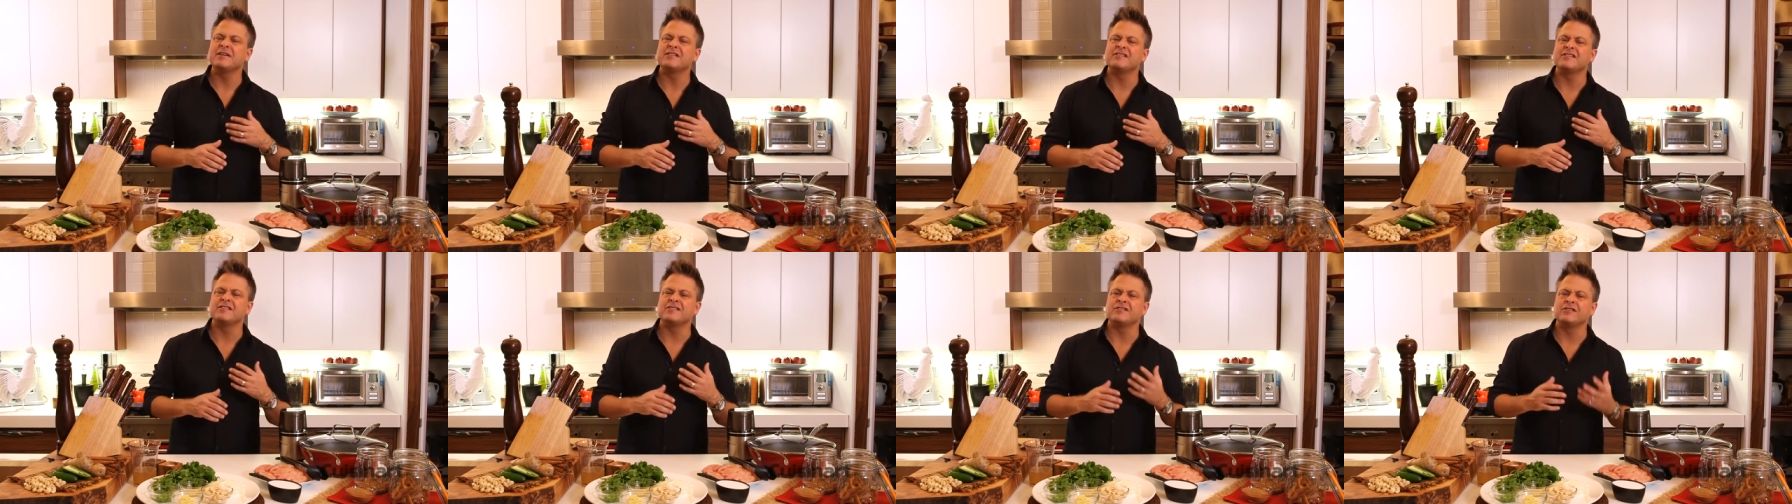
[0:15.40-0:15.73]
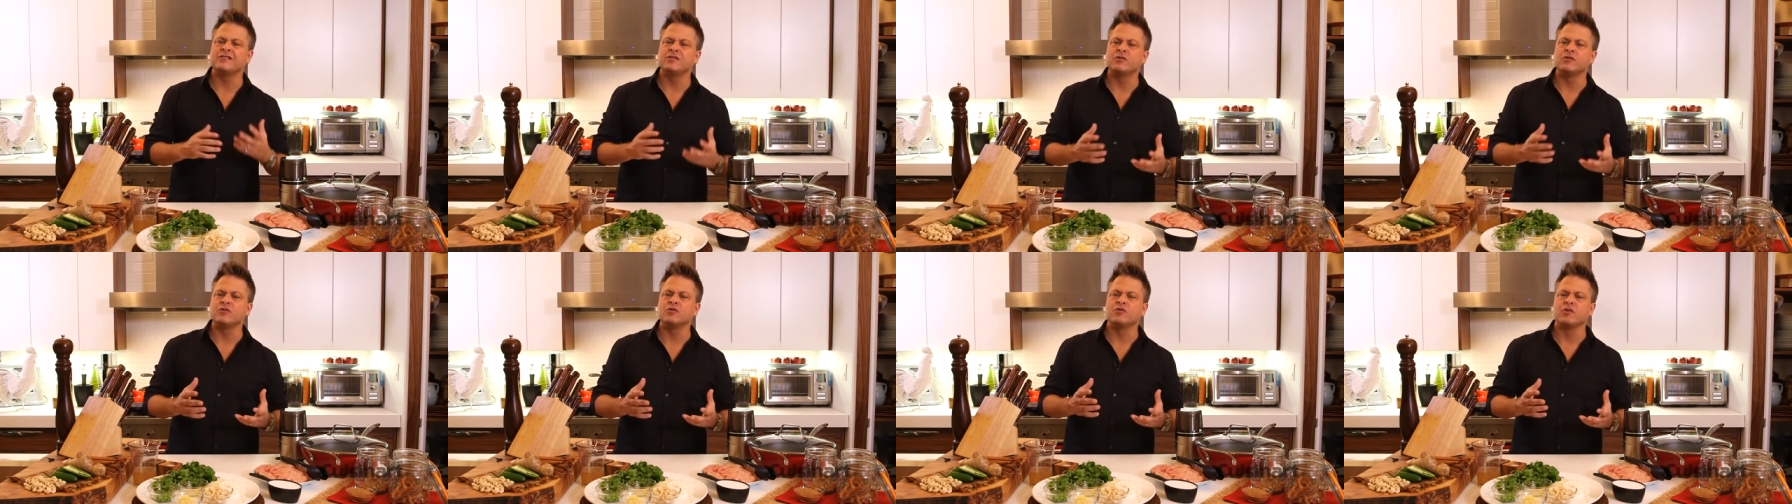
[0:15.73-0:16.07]
makes it
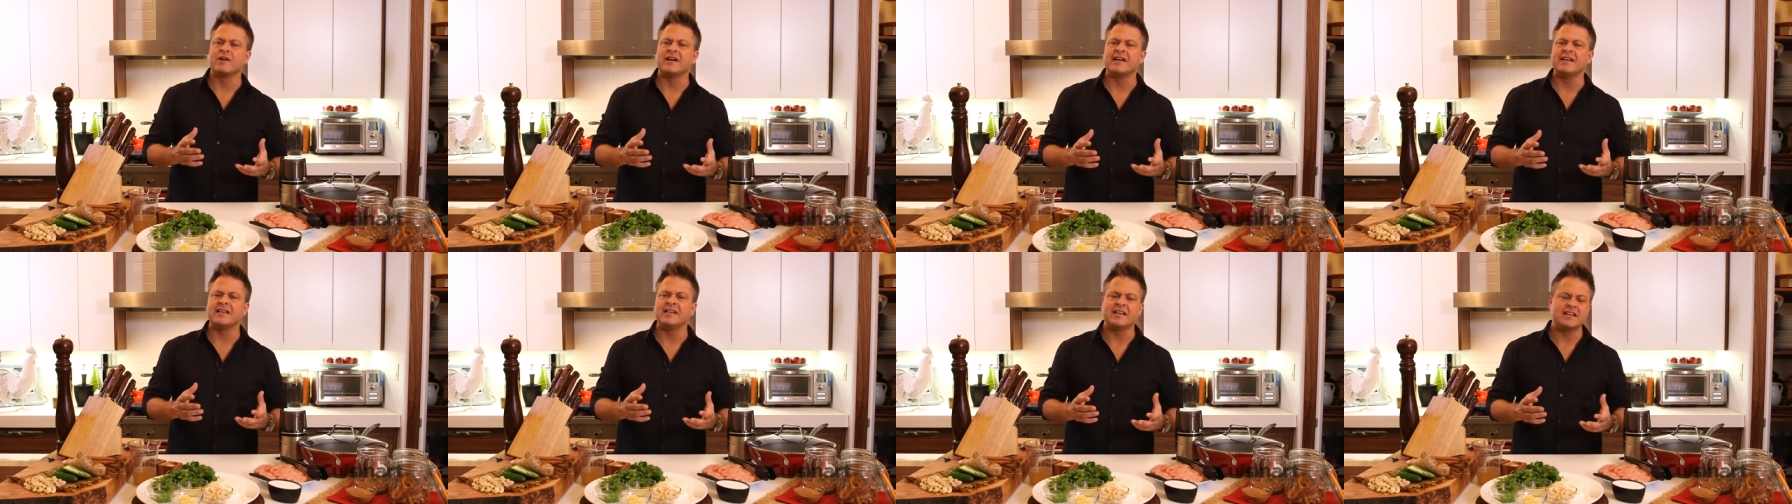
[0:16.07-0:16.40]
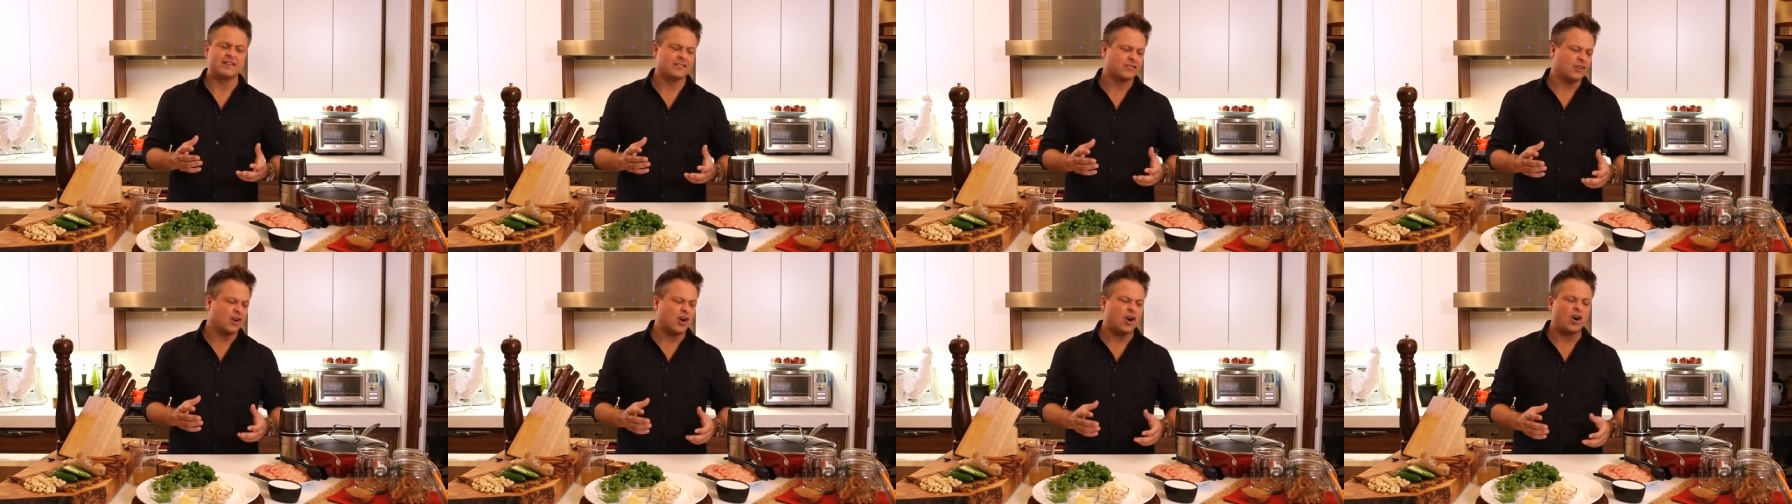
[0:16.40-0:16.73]
so great
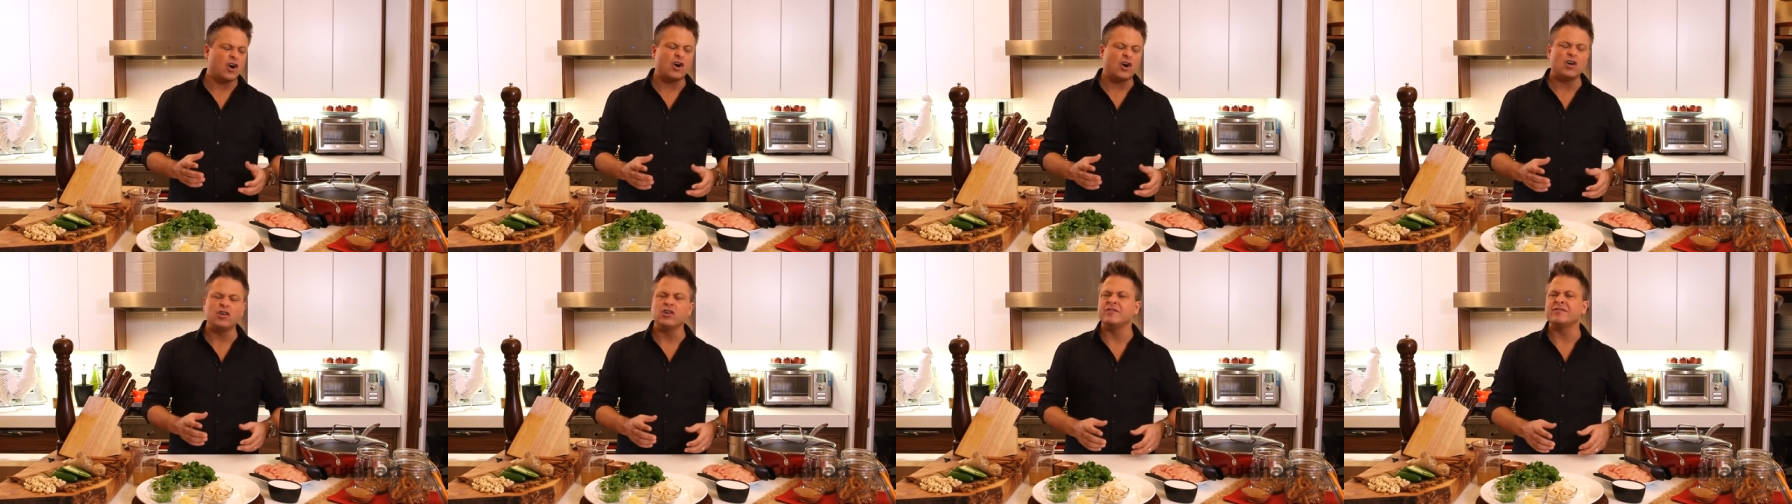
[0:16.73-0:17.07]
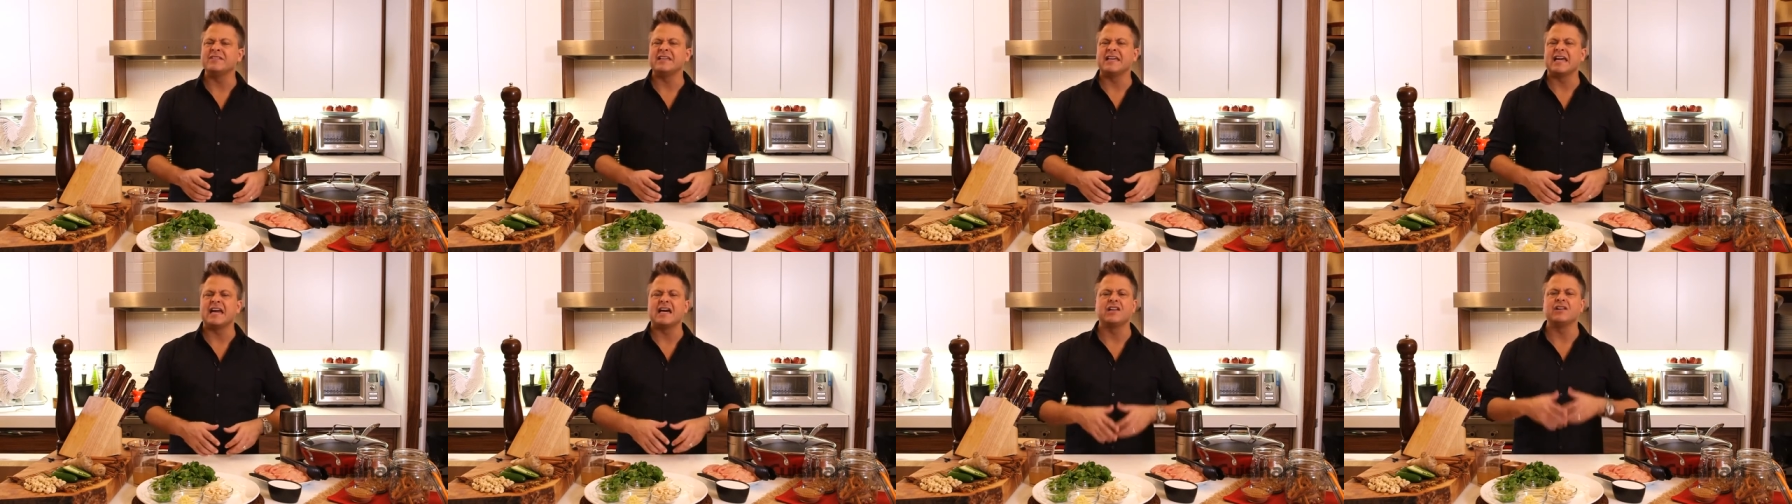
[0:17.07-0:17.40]
is all of
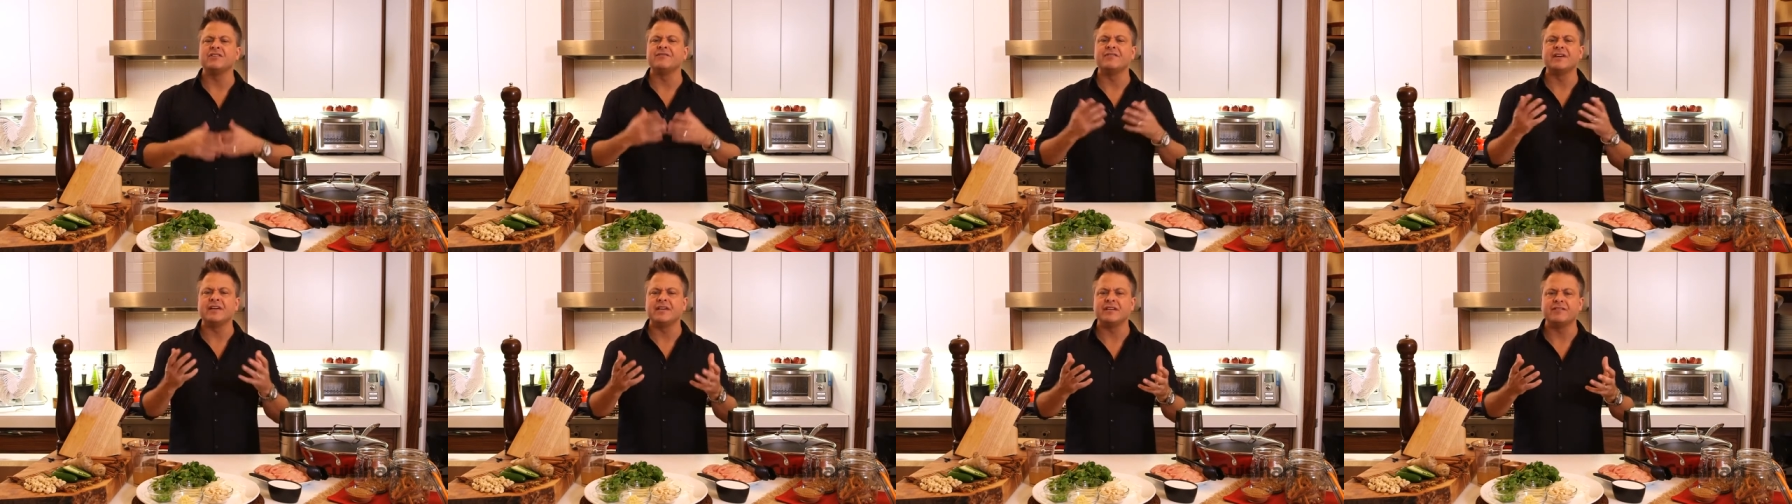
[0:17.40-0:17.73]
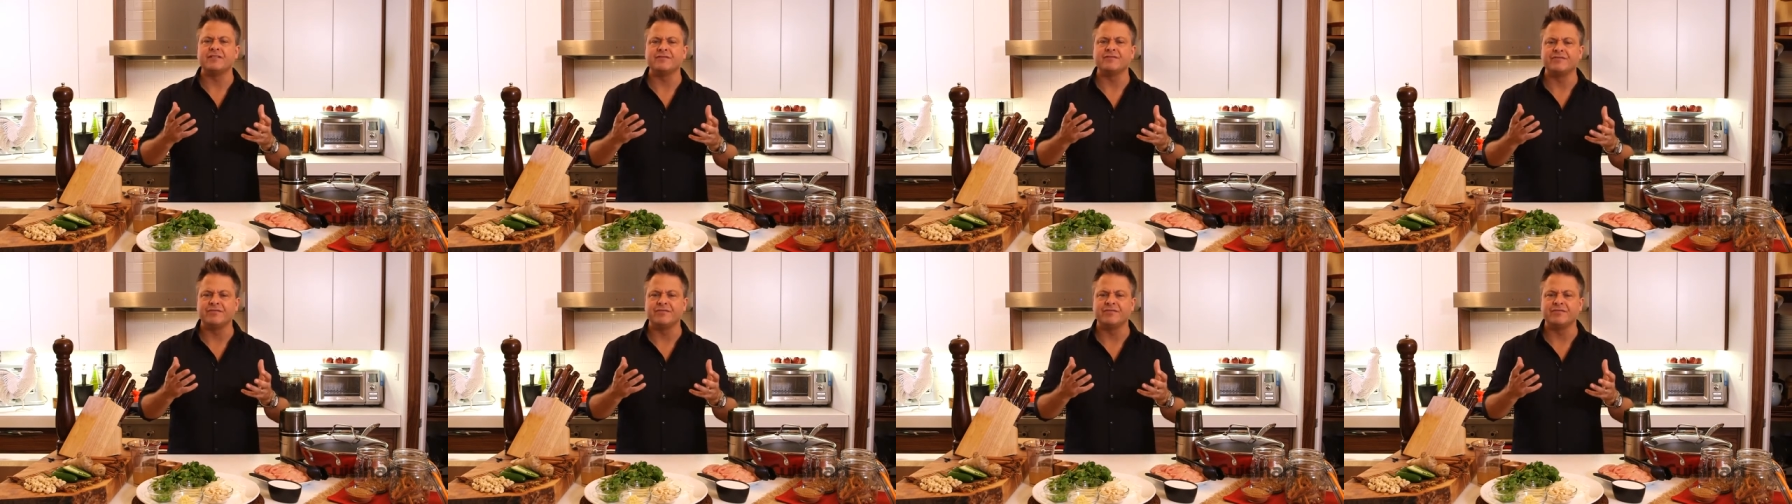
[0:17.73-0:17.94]
the elevated